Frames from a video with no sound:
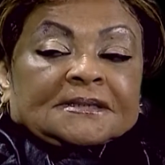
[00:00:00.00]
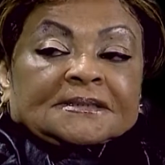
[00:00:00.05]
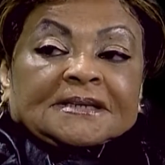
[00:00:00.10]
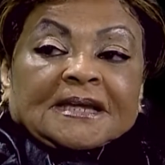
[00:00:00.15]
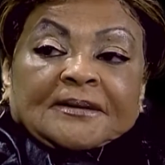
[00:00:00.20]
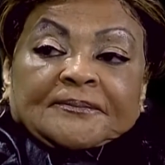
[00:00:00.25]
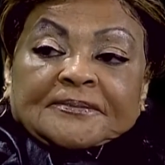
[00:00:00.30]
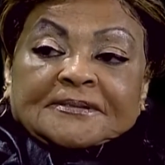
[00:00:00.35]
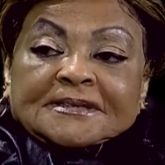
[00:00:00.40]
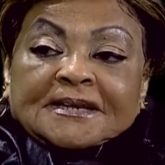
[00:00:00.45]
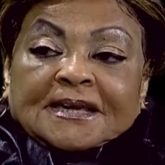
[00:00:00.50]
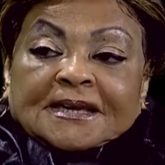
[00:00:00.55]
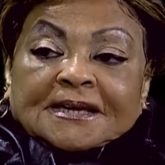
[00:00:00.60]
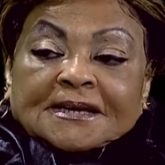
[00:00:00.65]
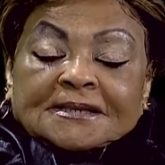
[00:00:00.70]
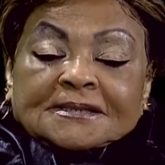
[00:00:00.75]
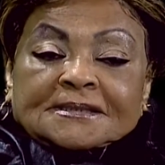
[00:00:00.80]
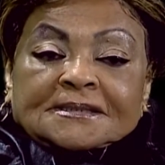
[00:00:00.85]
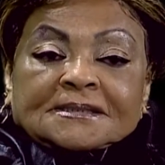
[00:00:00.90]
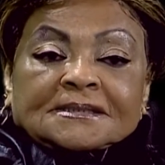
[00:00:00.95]
David
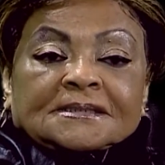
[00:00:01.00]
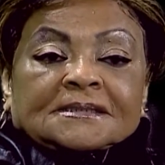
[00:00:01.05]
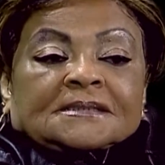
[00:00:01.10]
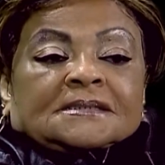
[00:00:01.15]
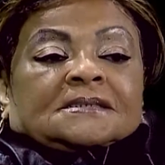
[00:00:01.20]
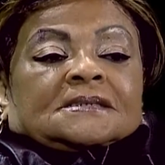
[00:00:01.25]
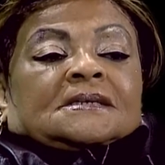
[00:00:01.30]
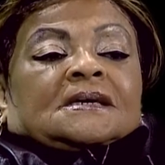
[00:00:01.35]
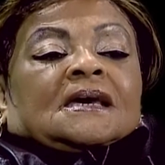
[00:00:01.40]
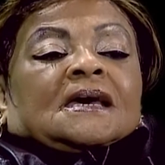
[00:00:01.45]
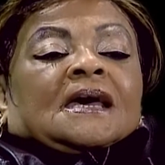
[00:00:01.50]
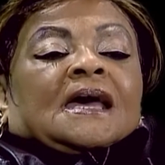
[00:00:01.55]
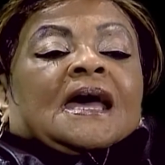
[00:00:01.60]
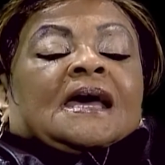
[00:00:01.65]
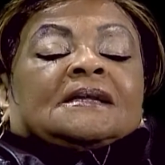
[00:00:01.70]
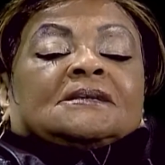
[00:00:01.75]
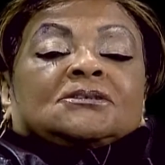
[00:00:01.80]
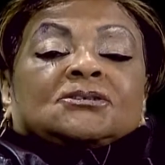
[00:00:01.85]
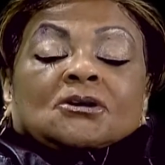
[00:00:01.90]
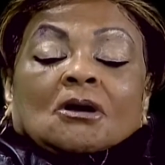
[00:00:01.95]
Dickens,
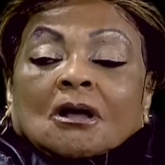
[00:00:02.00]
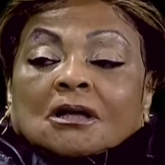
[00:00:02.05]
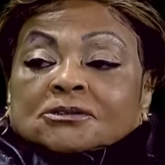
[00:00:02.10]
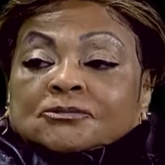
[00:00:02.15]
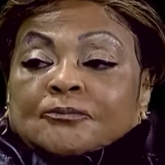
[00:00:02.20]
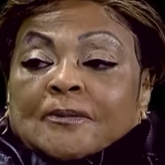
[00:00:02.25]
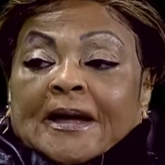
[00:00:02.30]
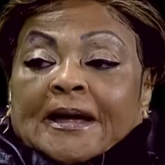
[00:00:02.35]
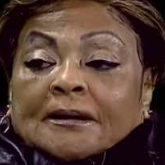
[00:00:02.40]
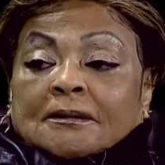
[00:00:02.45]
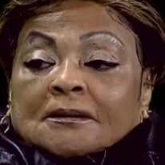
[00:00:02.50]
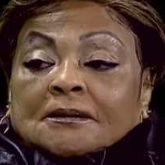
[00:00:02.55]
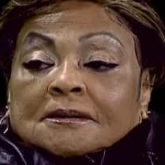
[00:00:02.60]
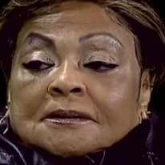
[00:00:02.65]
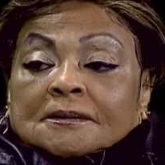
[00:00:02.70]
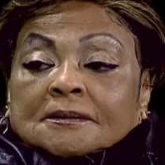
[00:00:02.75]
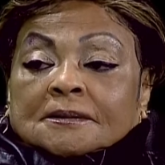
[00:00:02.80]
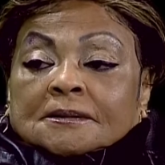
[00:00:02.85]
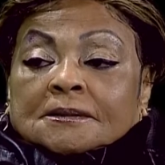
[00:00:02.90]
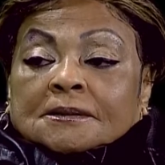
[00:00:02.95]
and Charles
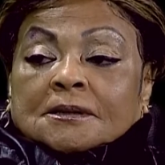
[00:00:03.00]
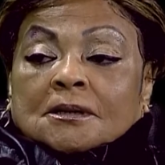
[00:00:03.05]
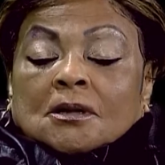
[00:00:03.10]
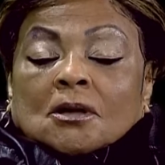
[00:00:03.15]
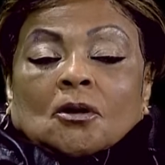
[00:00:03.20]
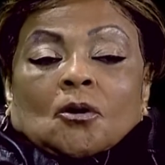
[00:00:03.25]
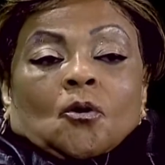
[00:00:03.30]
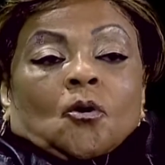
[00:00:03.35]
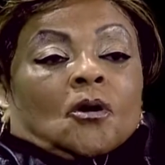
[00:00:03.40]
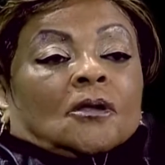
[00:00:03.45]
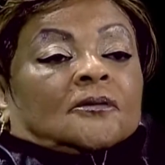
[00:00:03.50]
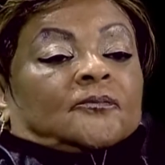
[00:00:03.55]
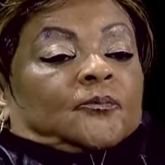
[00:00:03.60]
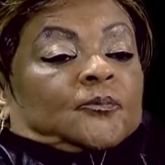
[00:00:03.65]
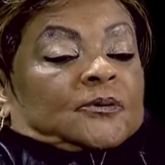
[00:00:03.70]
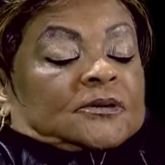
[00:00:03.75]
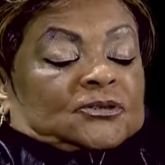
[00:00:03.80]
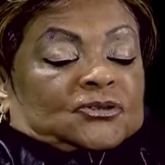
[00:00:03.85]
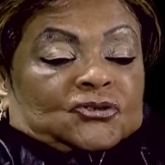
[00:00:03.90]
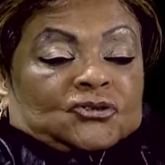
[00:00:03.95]
Rangel. Oh, yes. All of
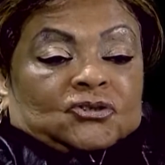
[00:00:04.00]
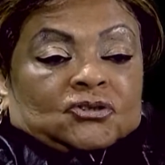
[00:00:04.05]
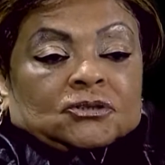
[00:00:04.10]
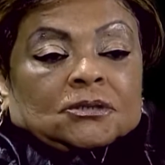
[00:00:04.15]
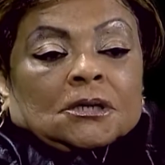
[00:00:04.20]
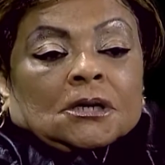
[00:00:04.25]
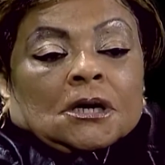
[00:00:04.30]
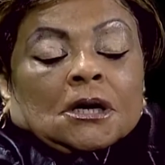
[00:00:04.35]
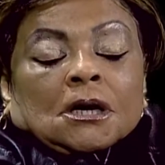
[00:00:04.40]
which